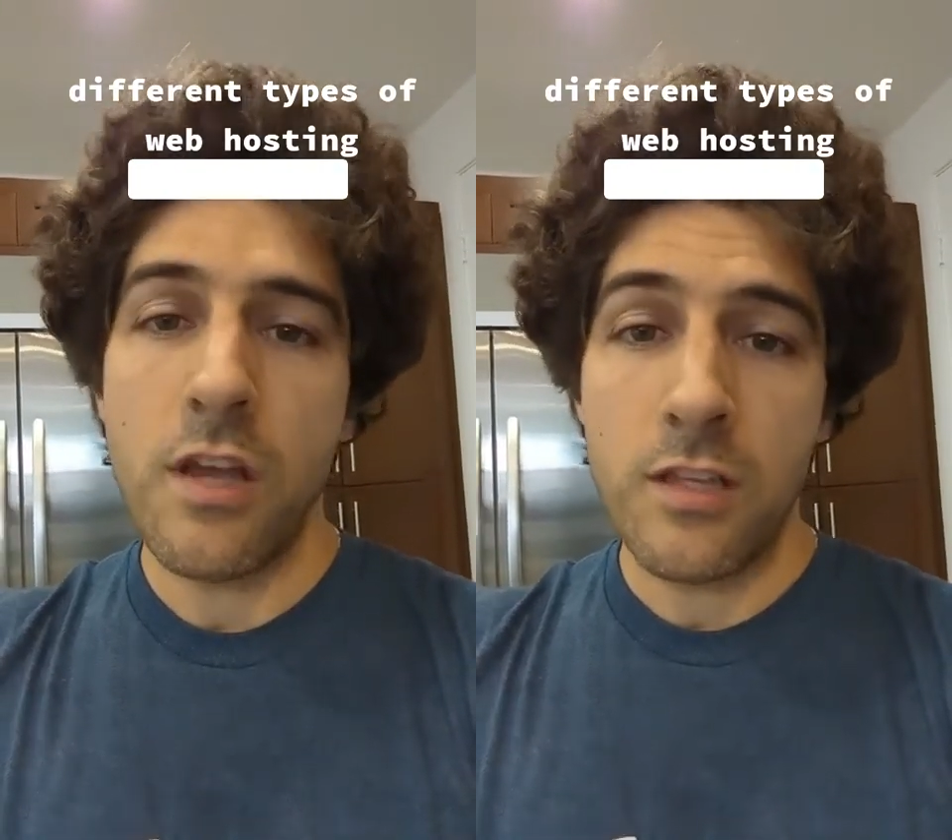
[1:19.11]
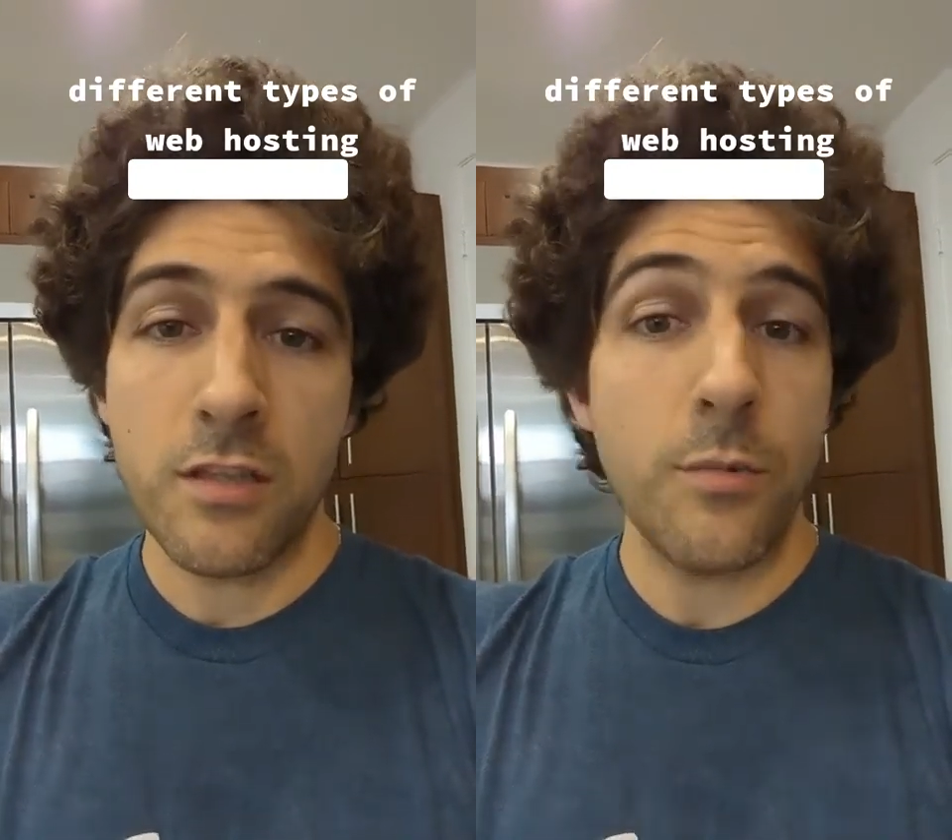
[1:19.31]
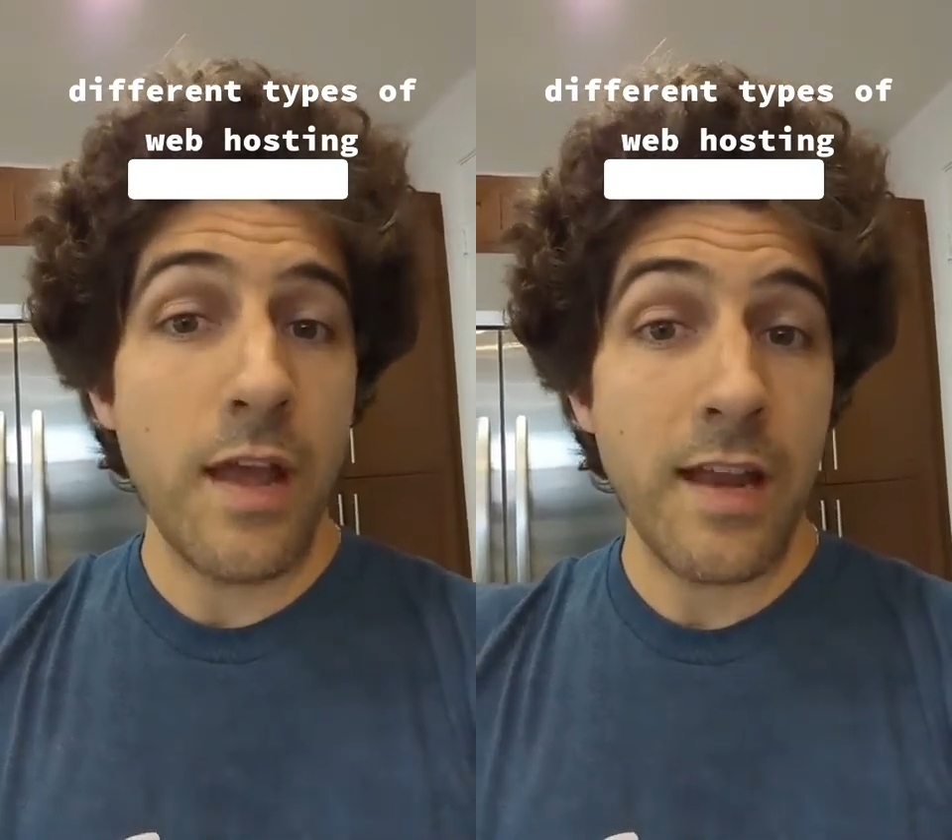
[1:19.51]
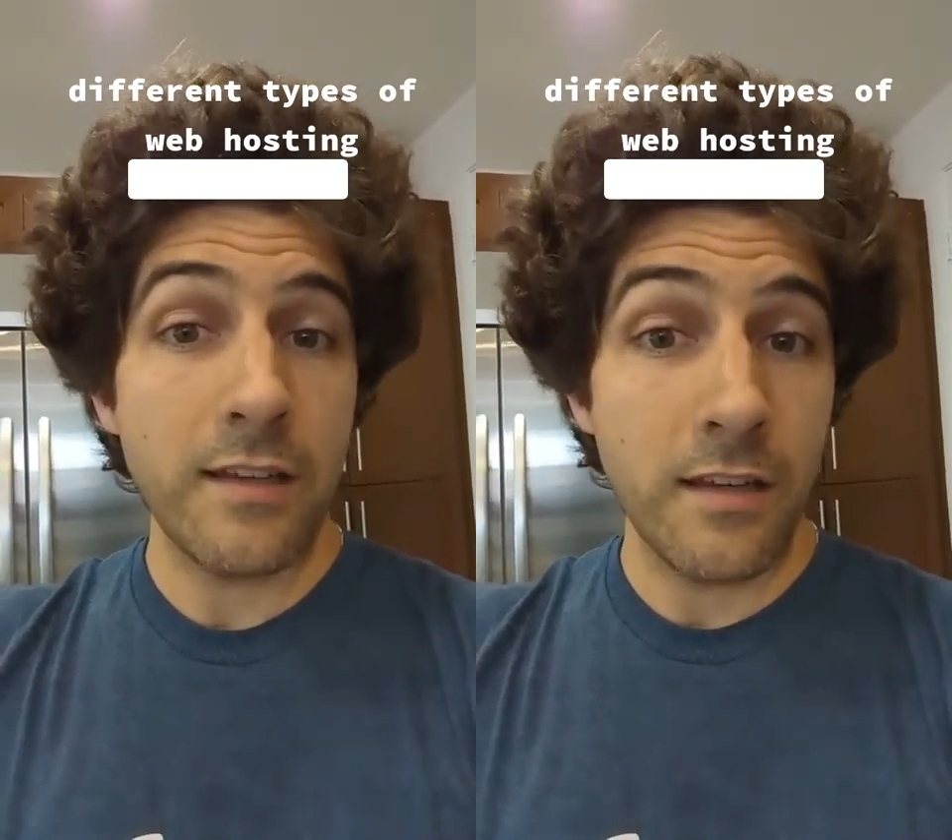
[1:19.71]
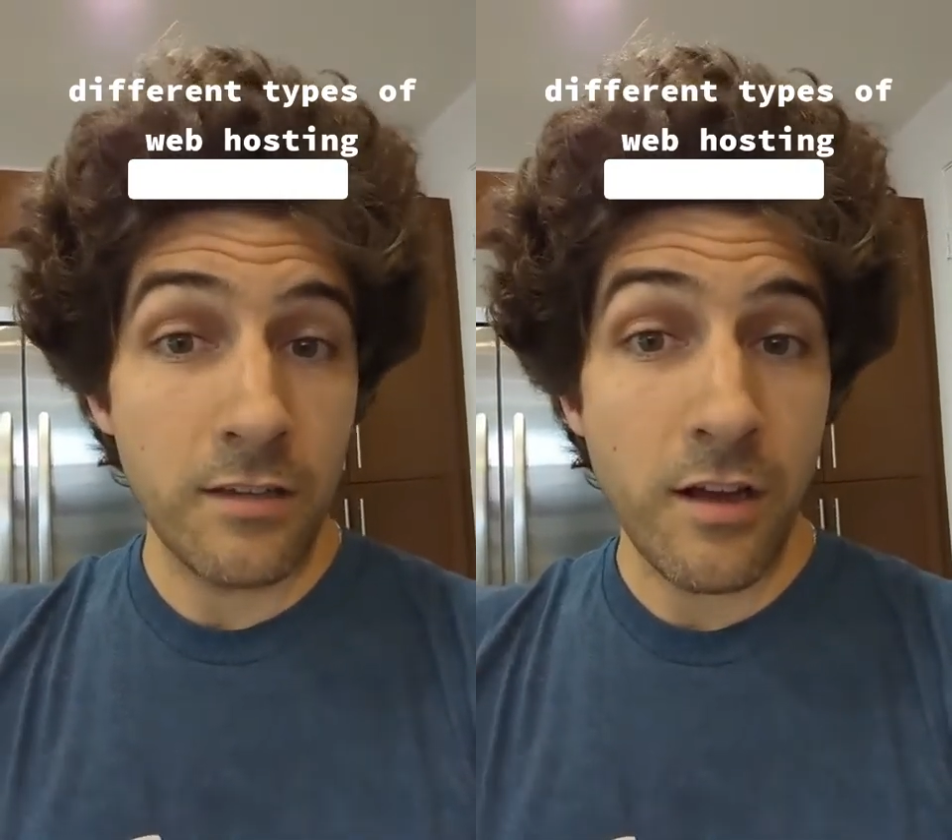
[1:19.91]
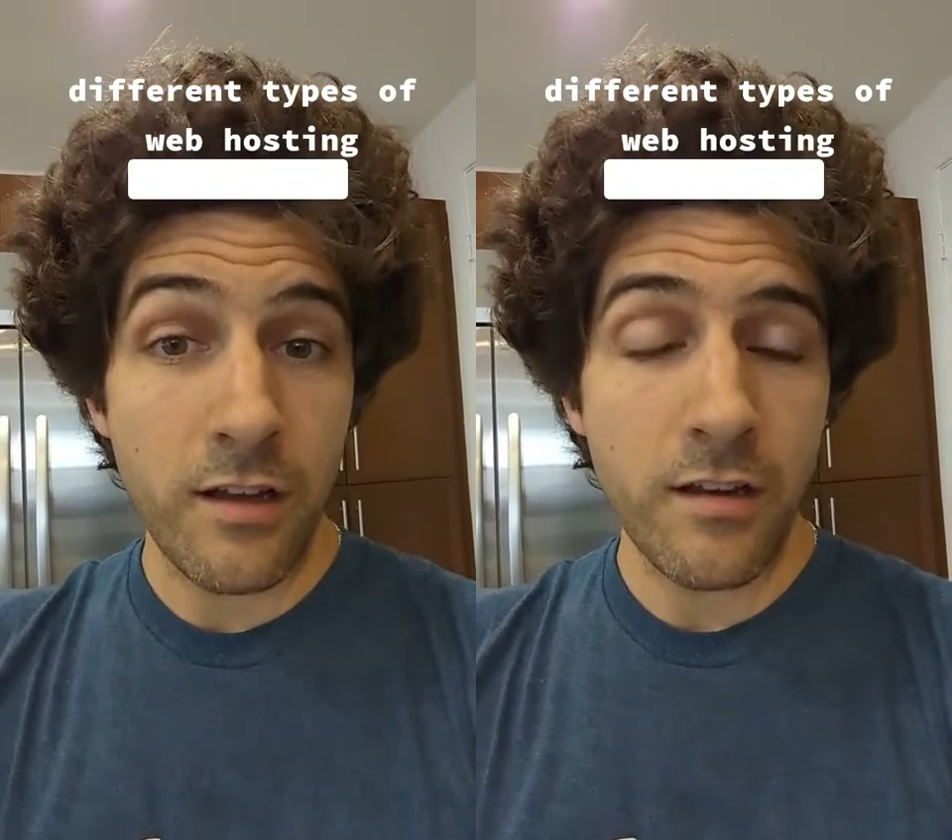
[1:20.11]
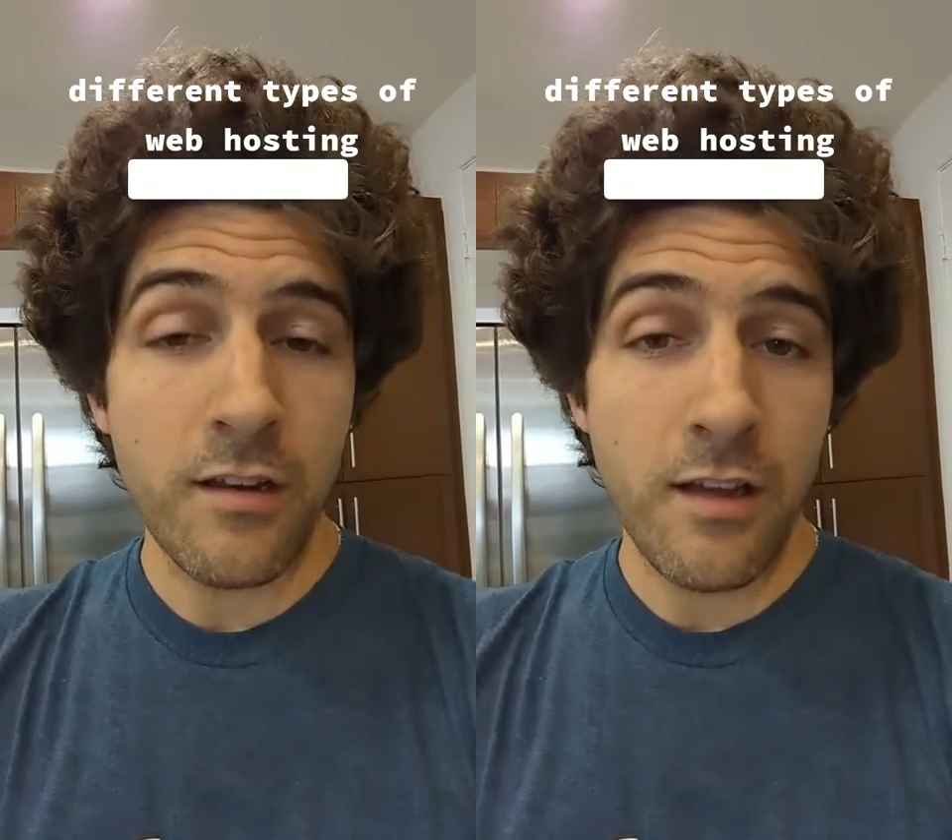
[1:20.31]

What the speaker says: someone hacked it and got